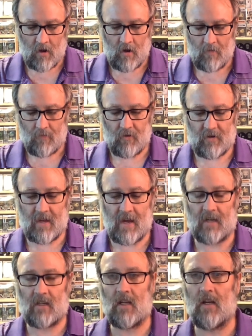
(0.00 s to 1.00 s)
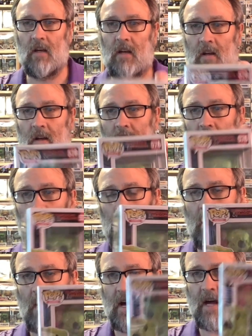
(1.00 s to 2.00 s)
protect
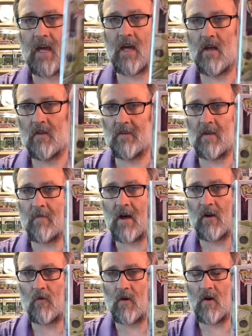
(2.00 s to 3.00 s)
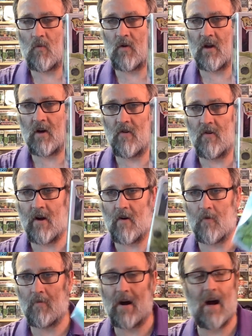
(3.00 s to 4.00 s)
my semi-grail
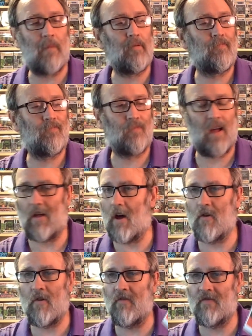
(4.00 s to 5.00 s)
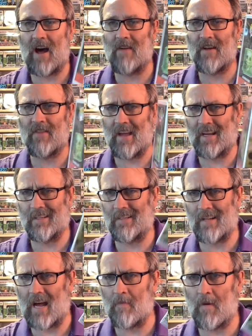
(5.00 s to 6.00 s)
$100 pop. 105 I think at the
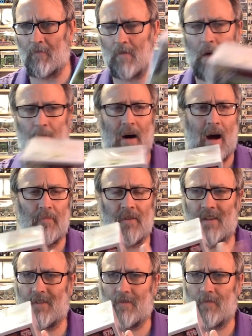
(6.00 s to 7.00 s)
time I'm popping this.